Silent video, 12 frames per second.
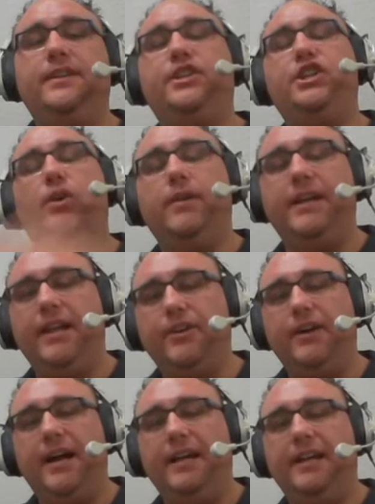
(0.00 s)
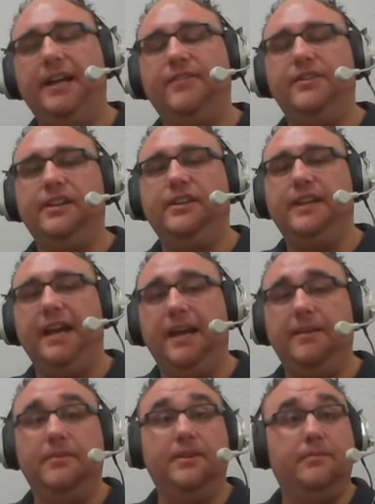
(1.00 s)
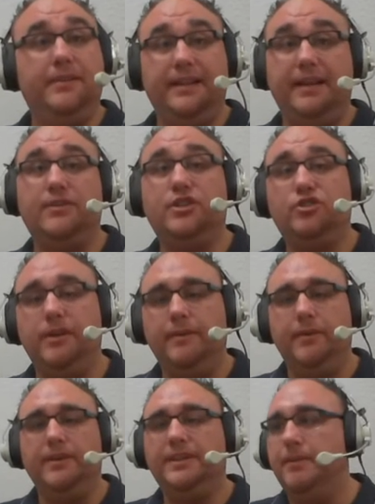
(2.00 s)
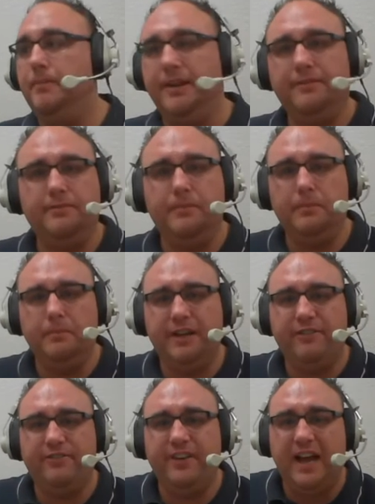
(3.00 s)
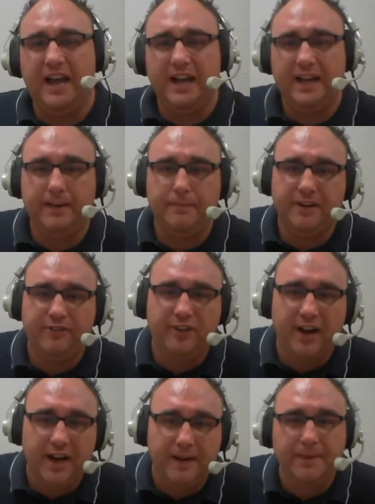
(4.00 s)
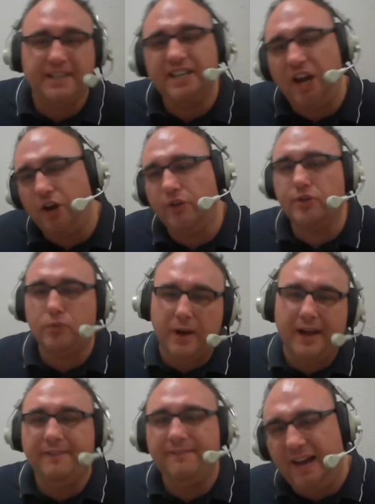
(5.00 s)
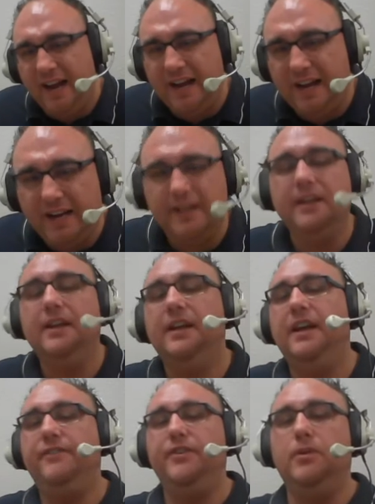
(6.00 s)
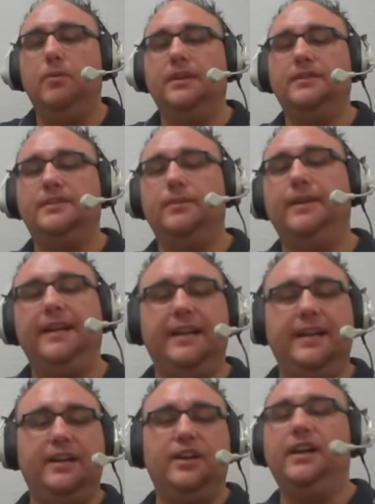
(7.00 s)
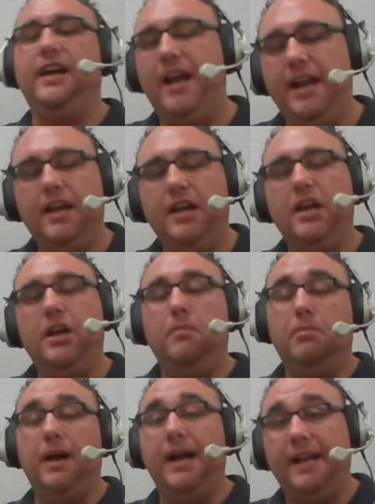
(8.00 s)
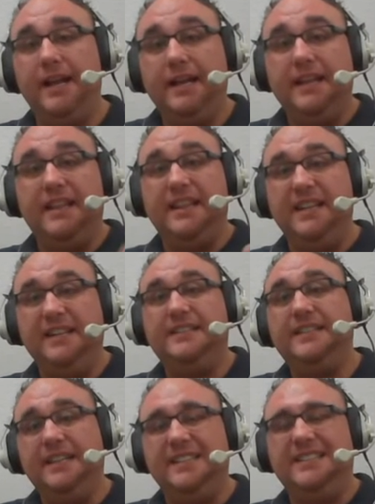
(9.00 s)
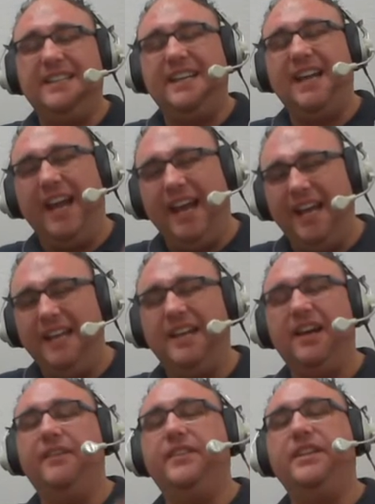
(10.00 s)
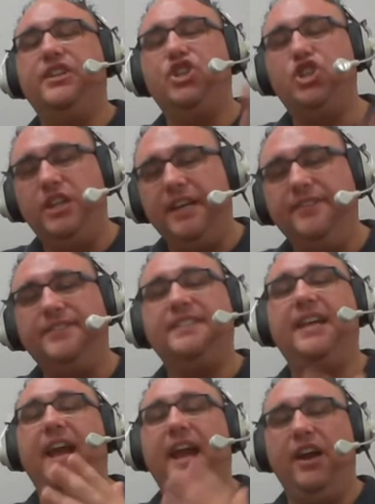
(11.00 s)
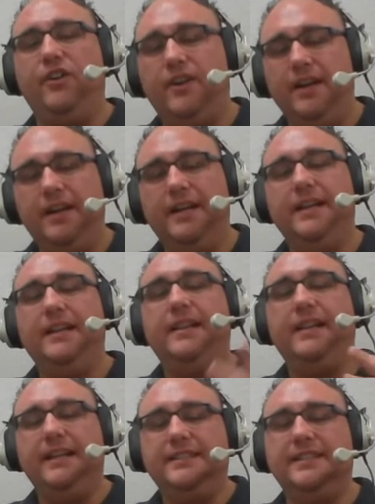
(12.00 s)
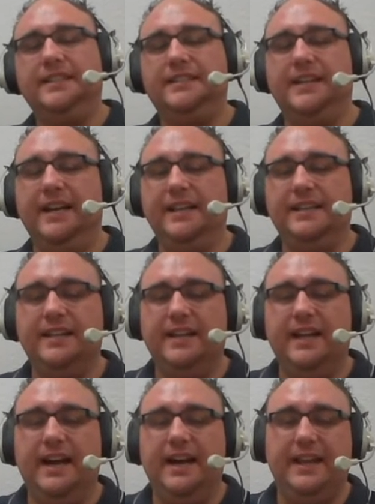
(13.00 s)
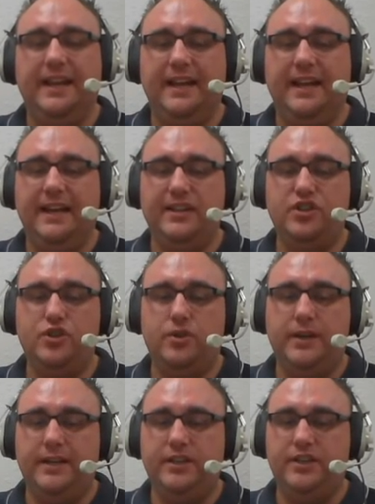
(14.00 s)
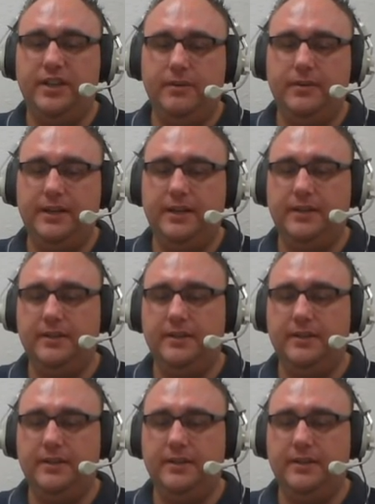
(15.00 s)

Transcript: show another highlight of another game, but they were streaming with the McDonald's Wi-Fi, if you will, so we didn't get a good cut. But this is the end of the Chiefs era. Let's just get into the highlight and enjoy it, shall we?